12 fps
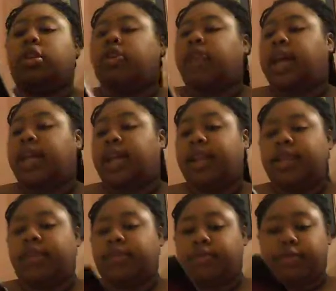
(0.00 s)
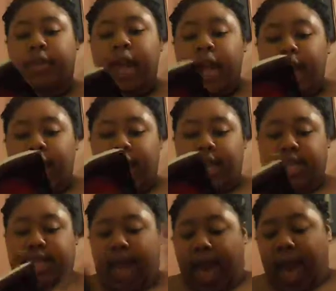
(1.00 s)
he's trying to get his
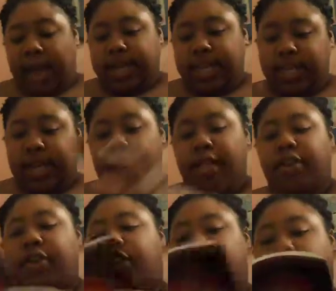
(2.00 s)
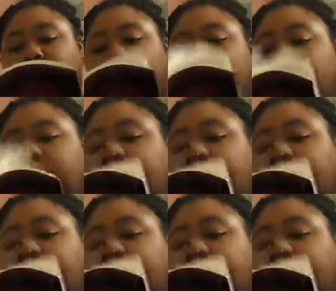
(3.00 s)
act together. So I can't